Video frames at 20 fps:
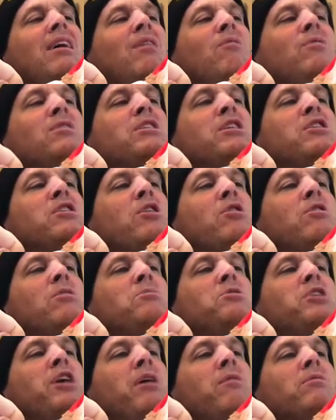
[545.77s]
When she told
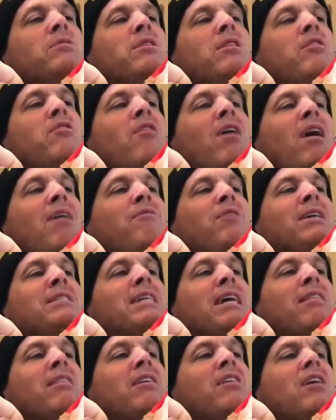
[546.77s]
him Jerry was in the driveway
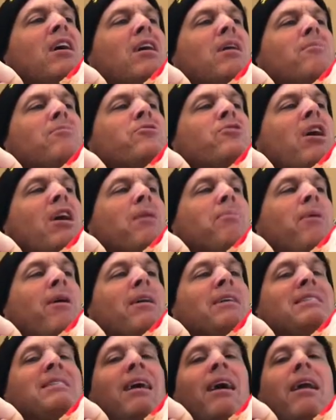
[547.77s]
taking the truck apart,
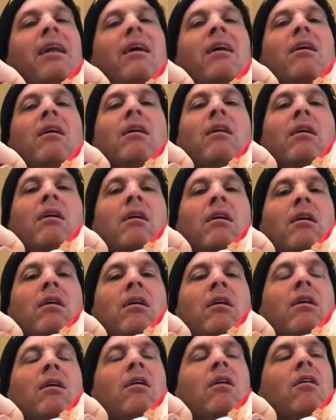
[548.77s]
he said,
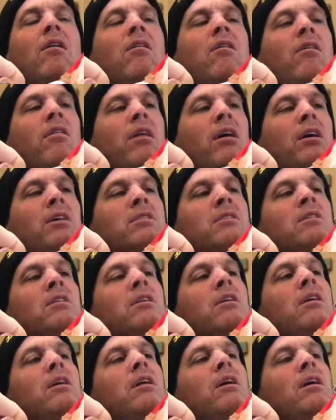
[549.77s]
"Oh, that was
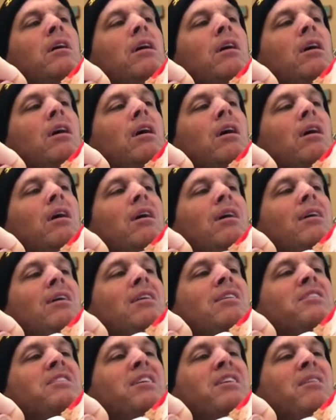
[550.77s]
good."
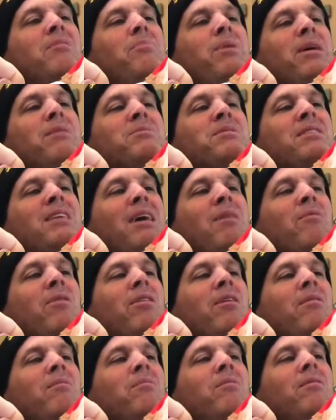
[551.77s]
She couldn't be upset with
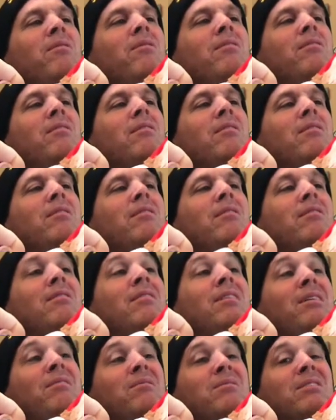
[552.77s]
him.
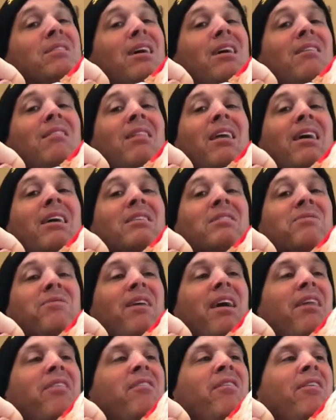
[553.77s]
He was kind of like his
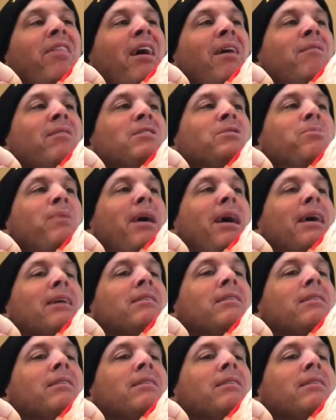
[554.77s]
father in that respect.